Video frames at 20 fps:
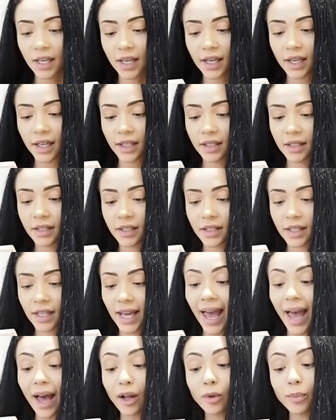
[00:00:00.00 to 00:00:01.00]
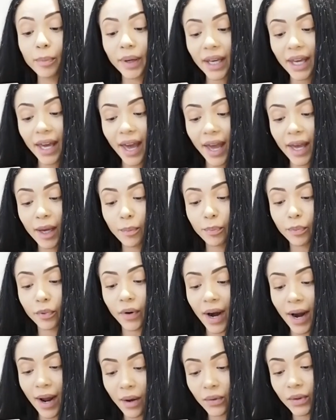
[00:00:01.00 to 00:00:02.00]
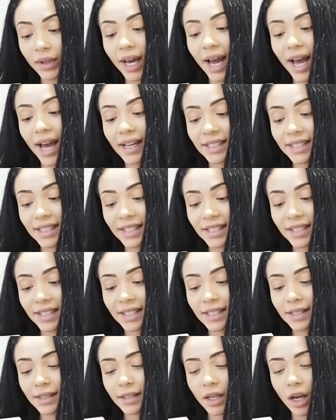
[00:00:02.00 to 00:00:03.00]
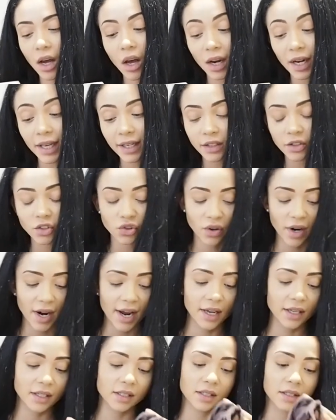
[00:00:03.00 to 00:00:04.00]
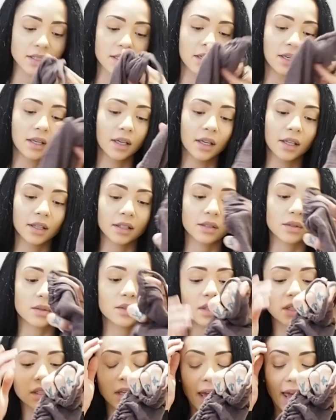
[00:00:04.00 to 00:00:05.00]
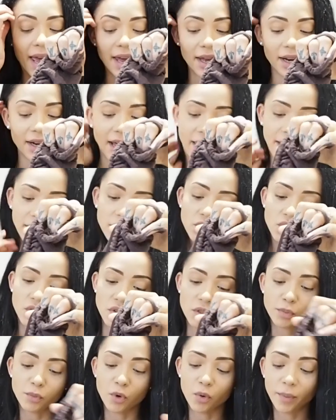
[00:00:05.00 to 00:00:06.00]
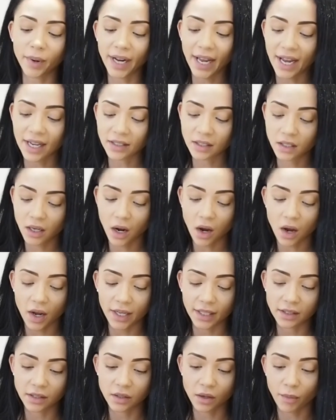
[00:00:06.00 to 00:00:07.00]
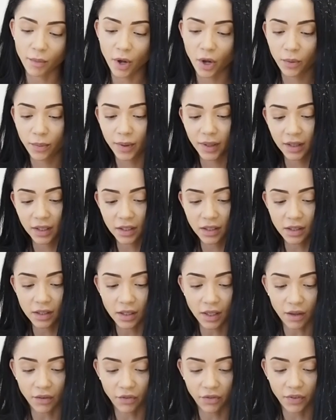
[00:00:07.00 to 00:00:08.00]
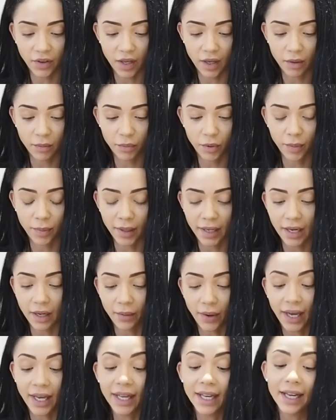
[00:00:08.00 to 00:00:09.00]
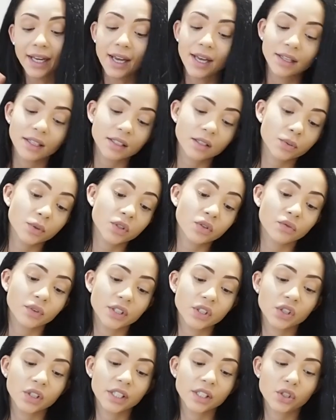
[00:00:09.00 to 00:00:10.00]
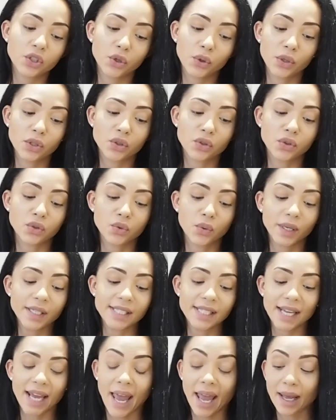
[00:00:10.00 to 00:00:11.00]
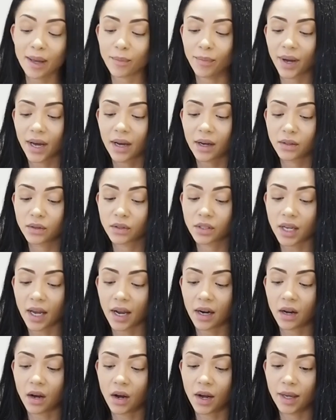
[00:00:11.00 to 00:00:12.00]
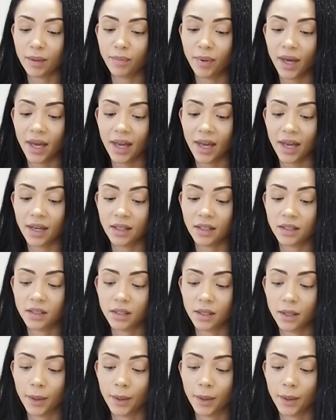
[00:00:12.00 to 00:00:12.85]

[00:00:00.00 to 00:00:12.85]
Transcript: is the LPA brown Adalia dress. This was in an extra small, but it has ties, so I'm hoping this is going to fit properly anyway. This was originally £228 and I paid